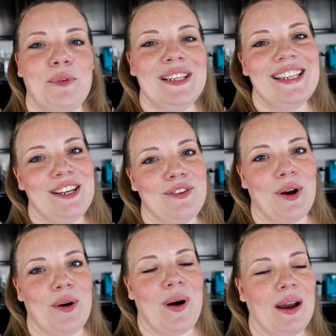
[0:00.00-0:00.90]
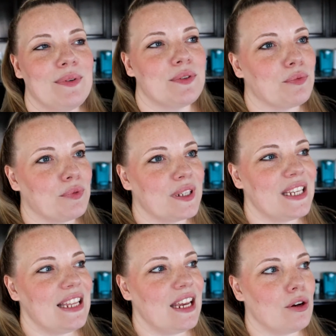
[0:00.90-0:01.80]
wouldn't you know, I was
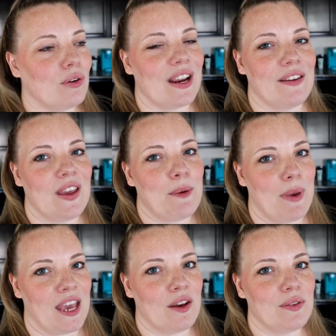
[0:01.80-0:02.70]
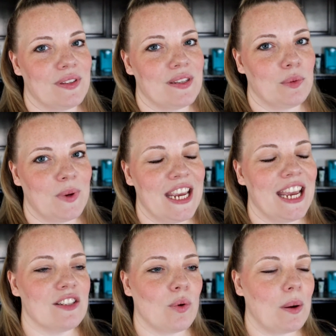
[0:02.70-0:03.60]
really like craving mangoes this week,
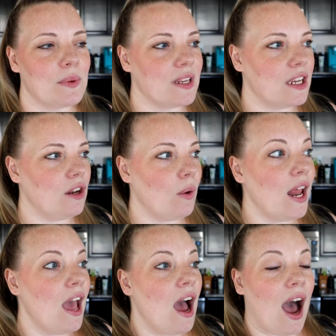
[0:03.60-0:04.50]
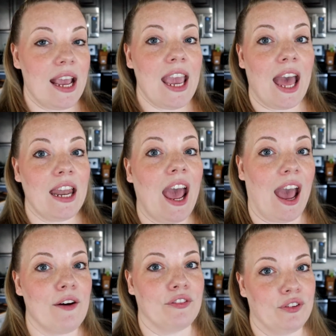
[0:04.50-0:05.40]
and so I was like, you know what, I can
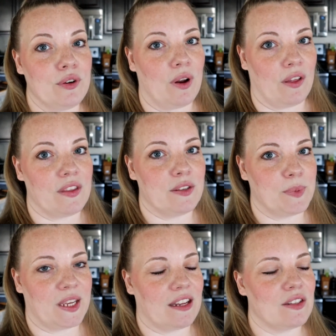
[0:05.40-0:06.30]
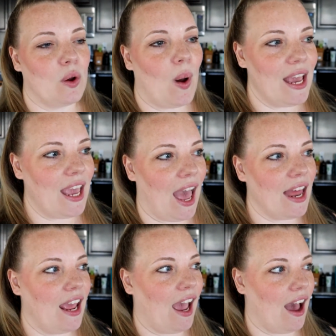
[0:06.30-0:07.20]
have fruit on this plan, so I
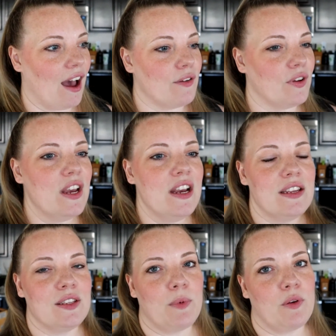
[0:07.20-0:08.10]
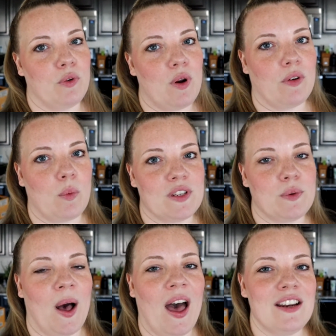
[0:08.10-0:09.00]
can have some of the fruit every once
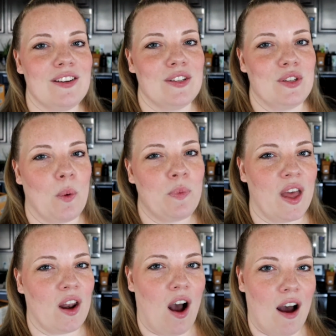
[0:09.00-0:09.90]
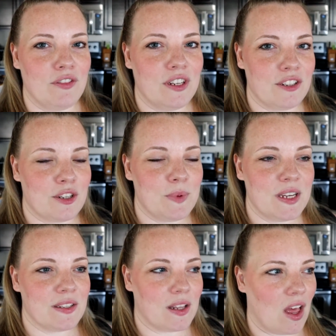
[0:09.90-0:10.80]
in a while. I just don't that often, just
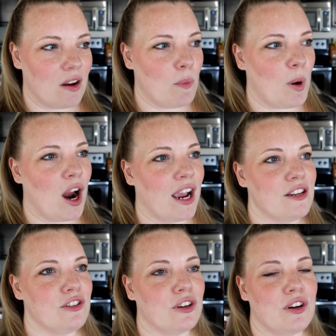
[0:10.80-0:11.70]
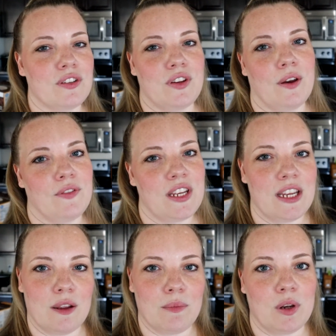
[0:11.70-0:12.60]
because a lot of them are high in sugars and you have to
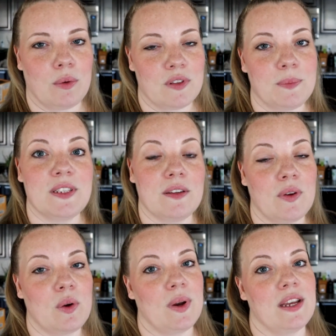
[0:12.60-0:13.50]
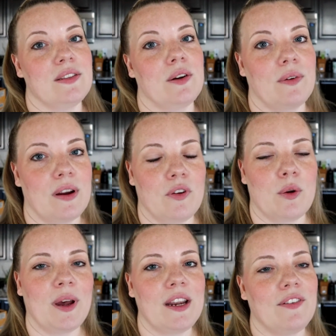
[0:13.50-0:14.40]
eat them, you know, in specific ways that are right for
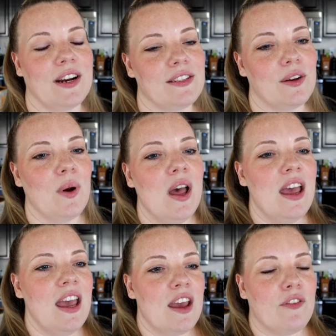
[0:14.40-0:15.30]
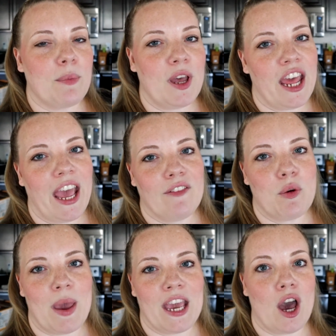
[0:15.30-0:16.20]
your body, right? So if I'm gonna have
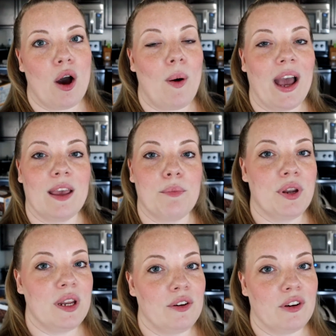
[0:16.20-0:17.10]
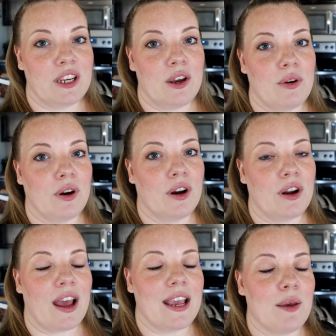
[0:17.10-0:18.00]
a mango, I can put it in Greek
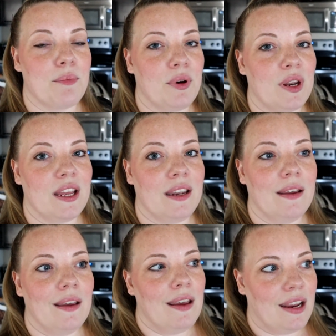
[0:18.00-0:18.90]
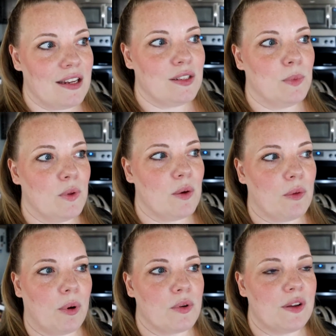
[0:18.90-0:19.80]
yogurt, I can put it in a smoothie
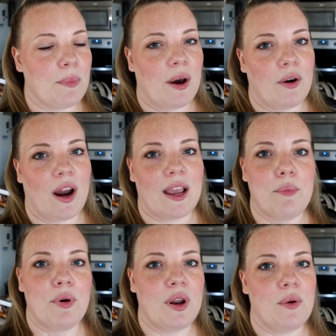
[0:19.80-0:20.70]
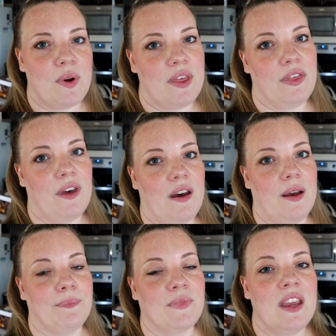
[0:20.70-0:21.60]
with protein powder, I can put it with
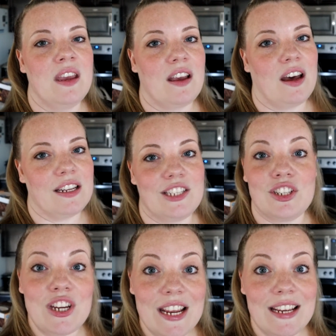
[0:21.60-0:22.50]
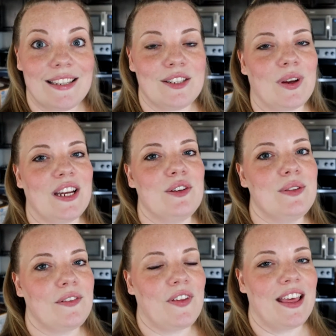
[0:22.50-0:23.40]
cottage cheese, so I can do
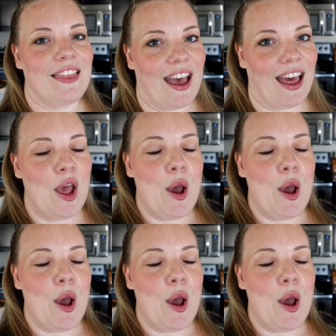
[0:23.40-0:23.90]
stuff like that.